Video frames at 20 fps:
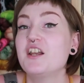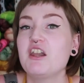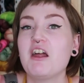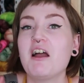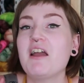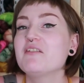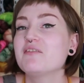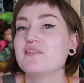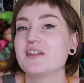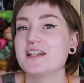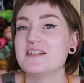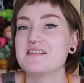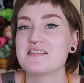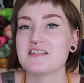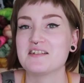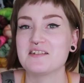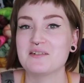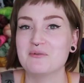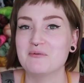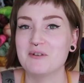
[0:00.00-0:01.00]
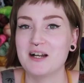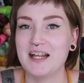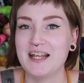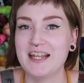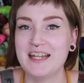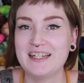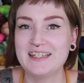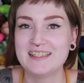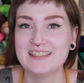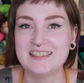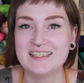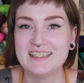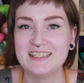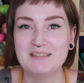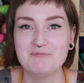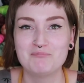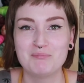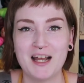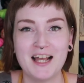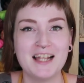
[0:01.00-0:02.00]
life gets in the way.
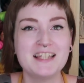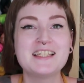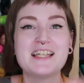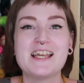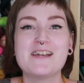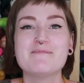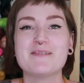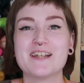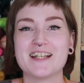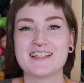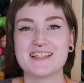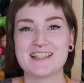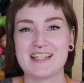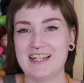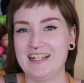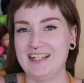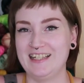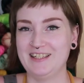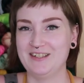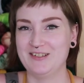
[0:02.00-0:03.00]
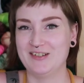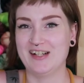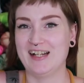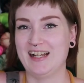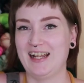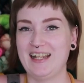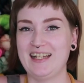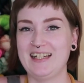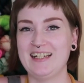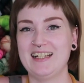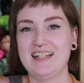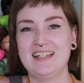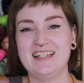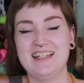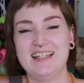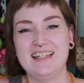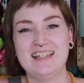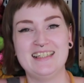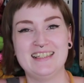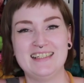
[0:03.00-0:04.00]
Pandemics get in the way.
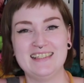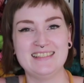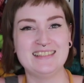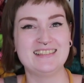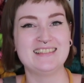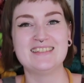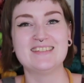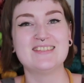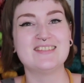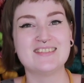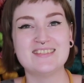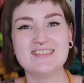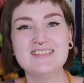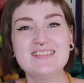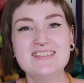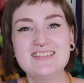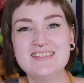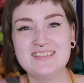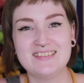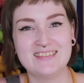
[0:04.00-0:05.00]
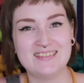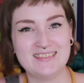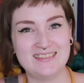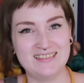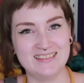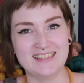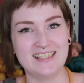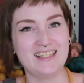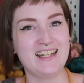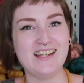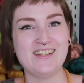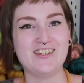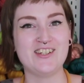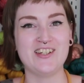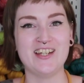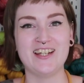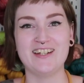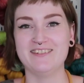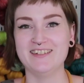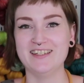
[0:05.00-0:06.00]
Oh, this
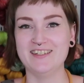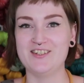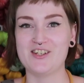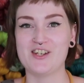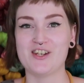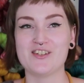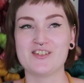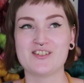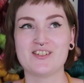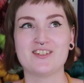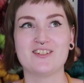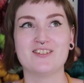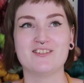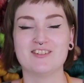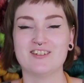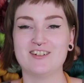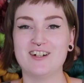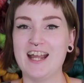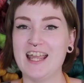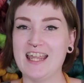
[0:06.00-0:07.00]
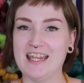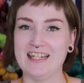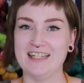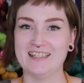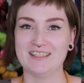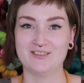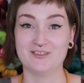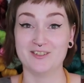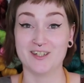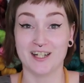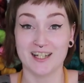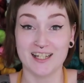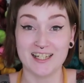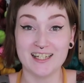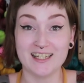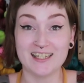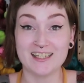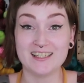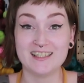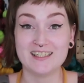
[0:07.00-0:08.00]
year is just great,
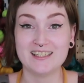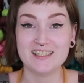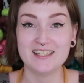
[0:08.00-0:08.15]
right?